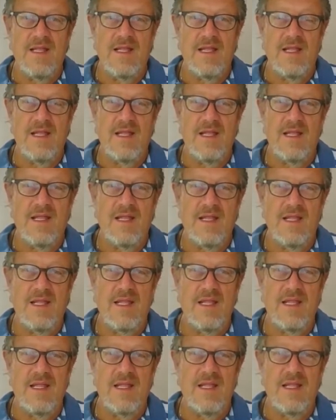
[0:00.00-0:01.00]

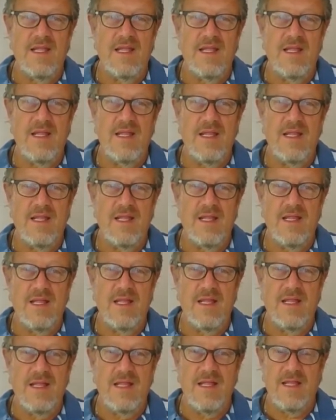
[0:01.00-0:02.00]

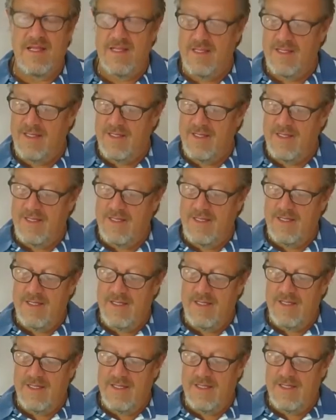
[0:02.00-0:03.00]

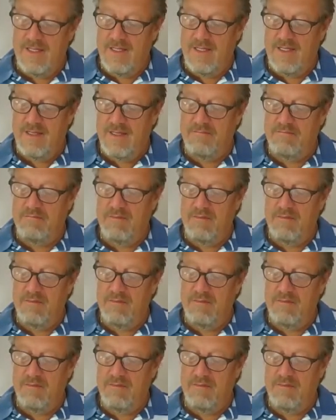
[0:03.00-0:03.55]
No words are spoken by the person on screen.